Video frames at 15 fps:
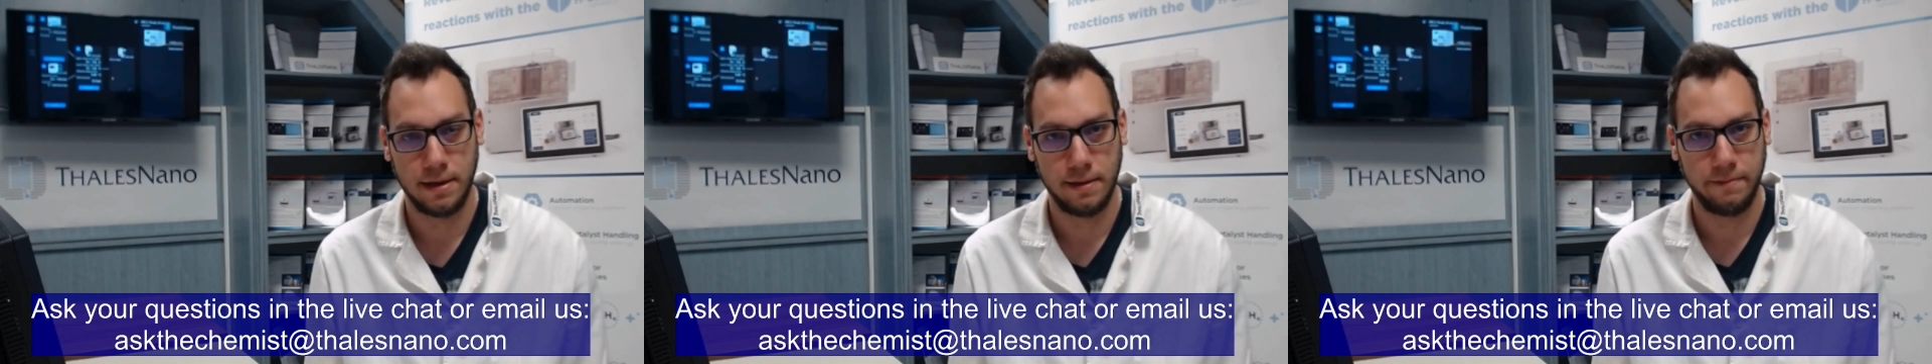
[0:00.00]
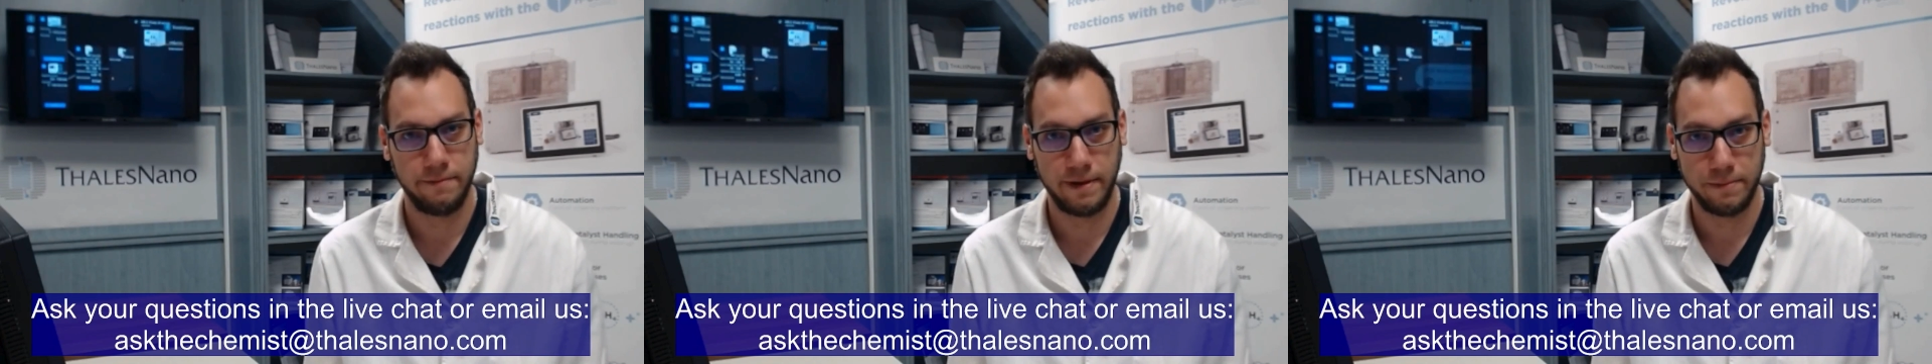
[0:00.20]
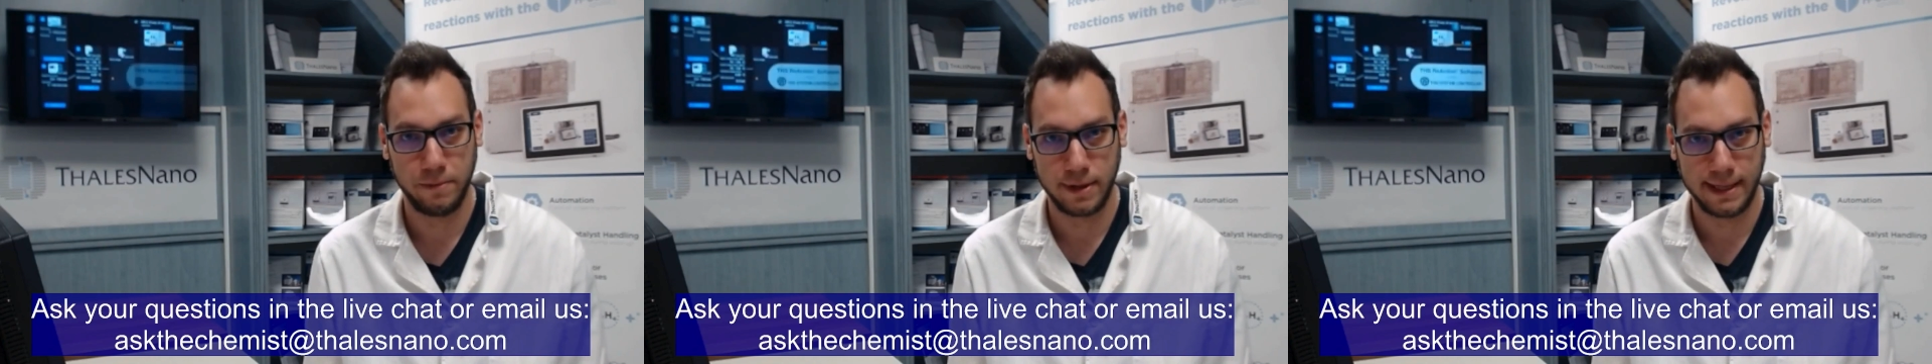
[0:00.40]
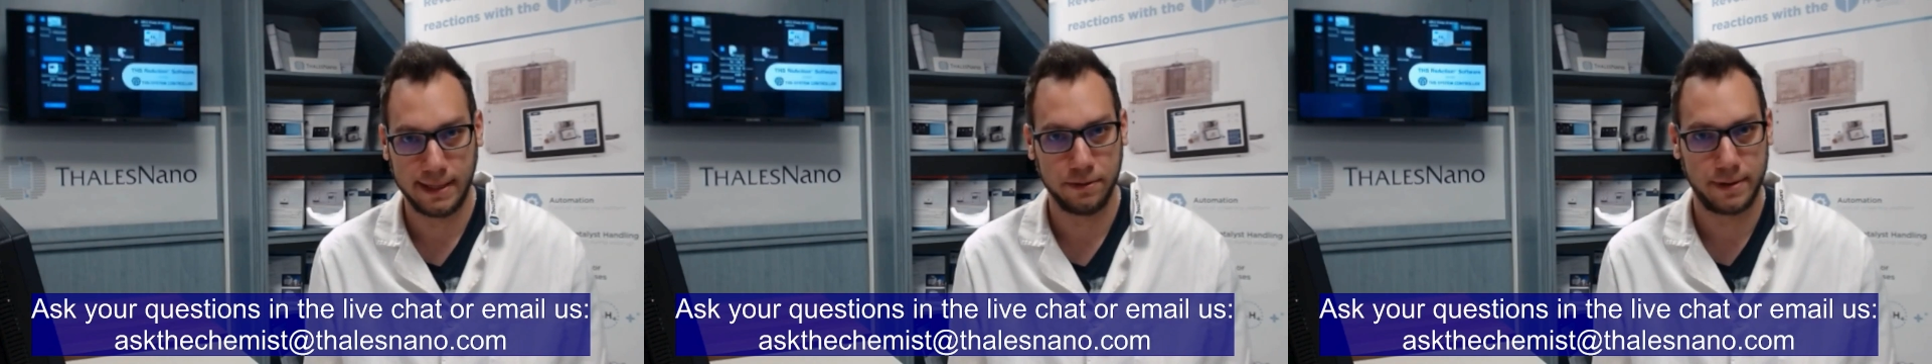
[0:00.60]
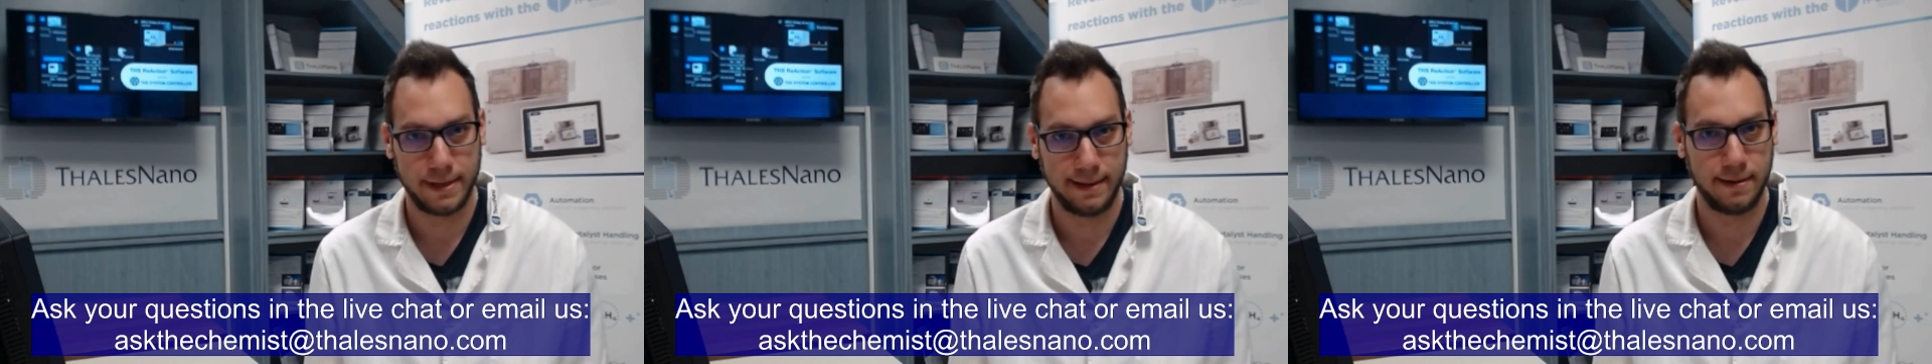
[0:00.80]
We
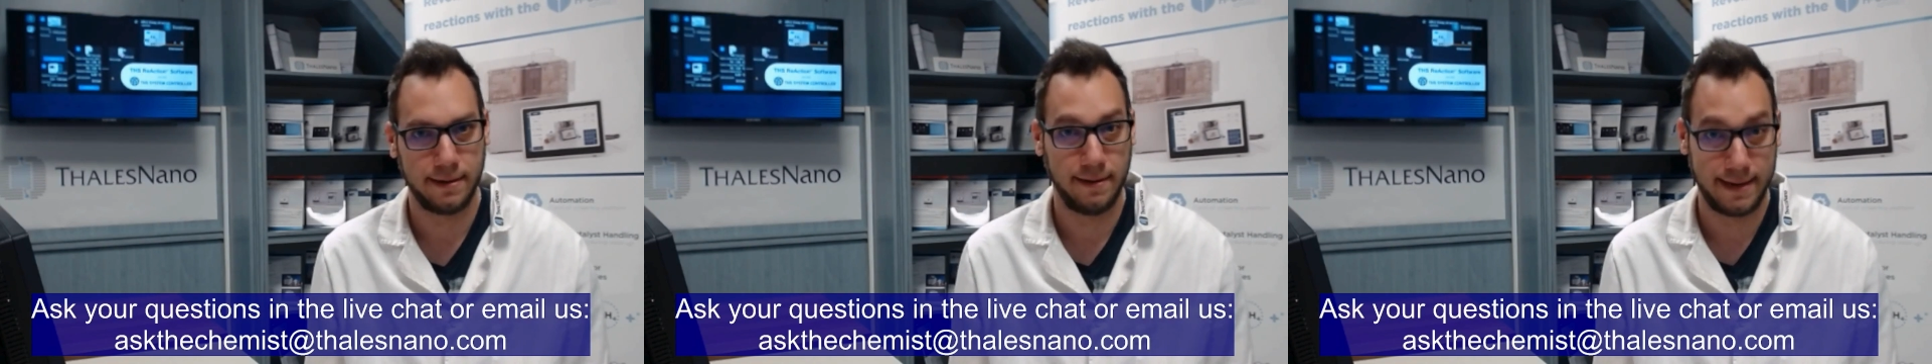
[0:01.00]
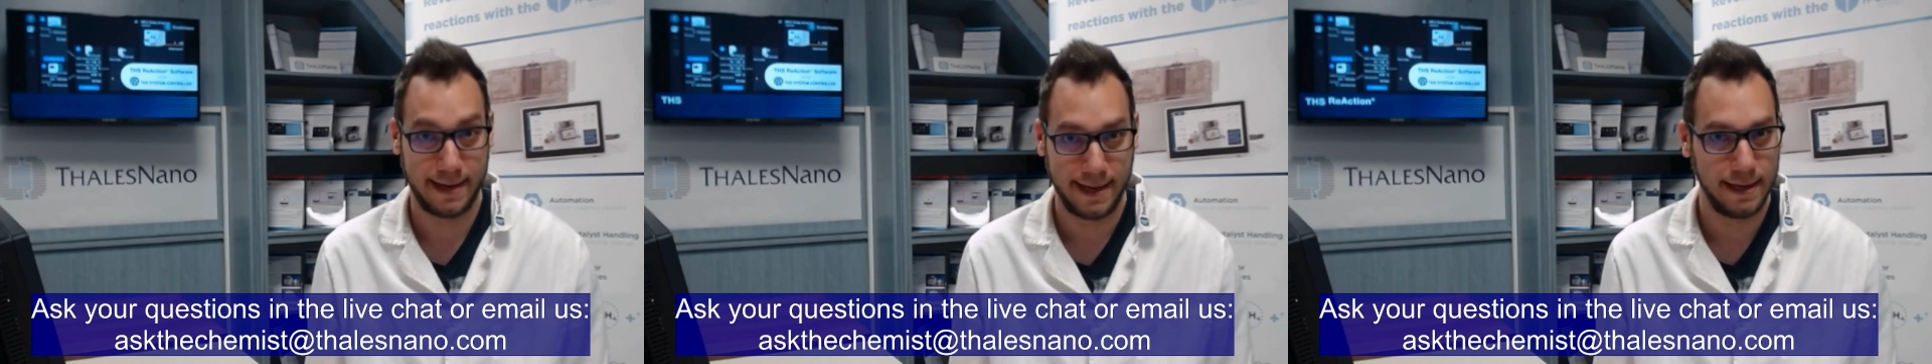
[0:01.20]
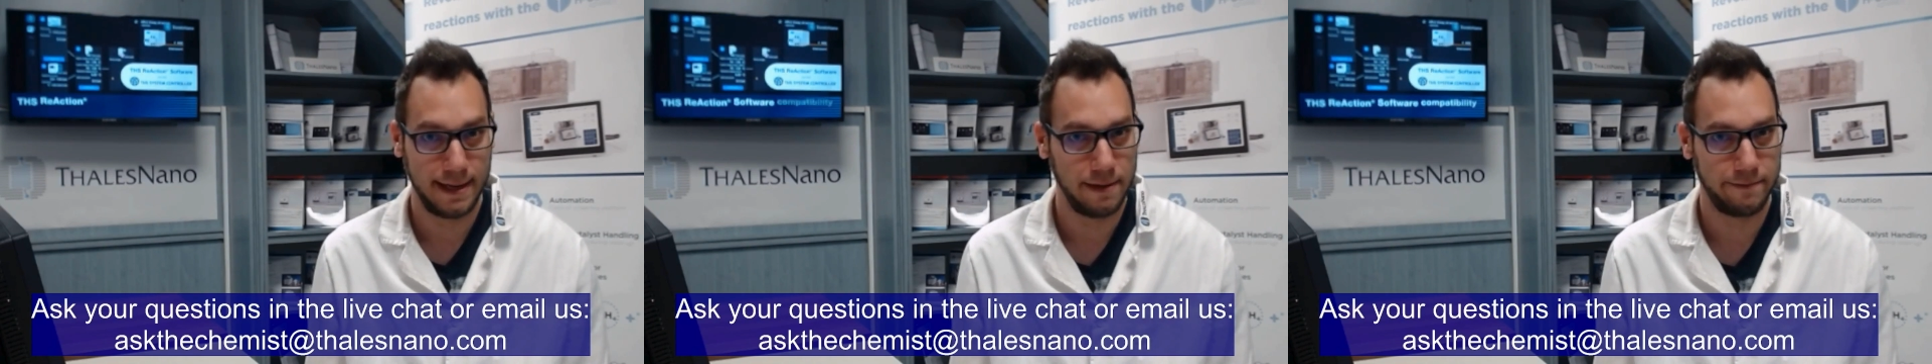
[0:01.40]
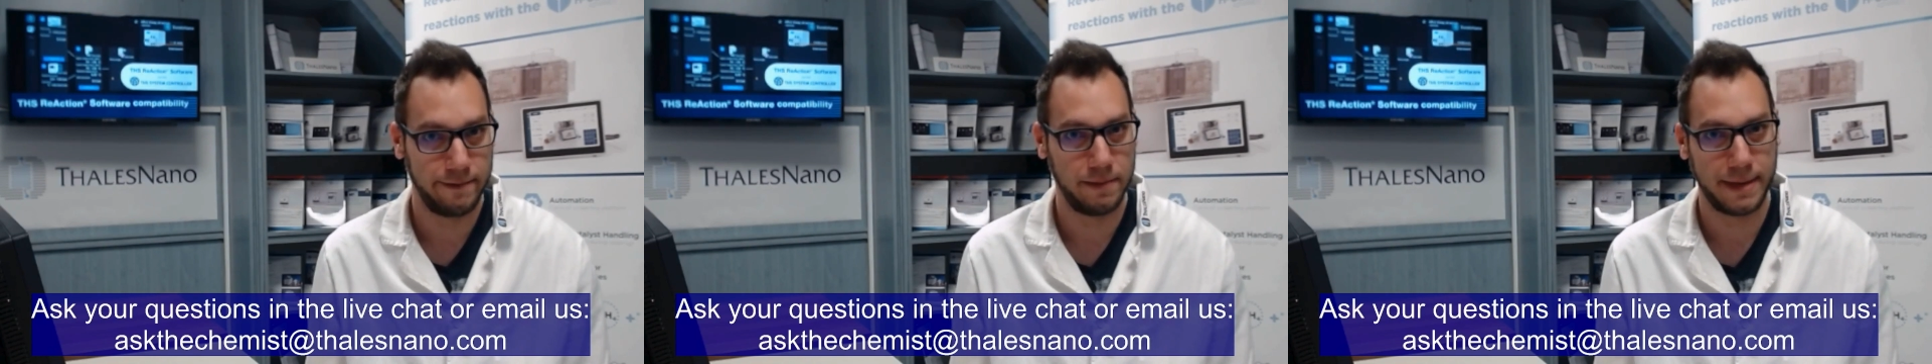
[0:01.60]
monitor it daily with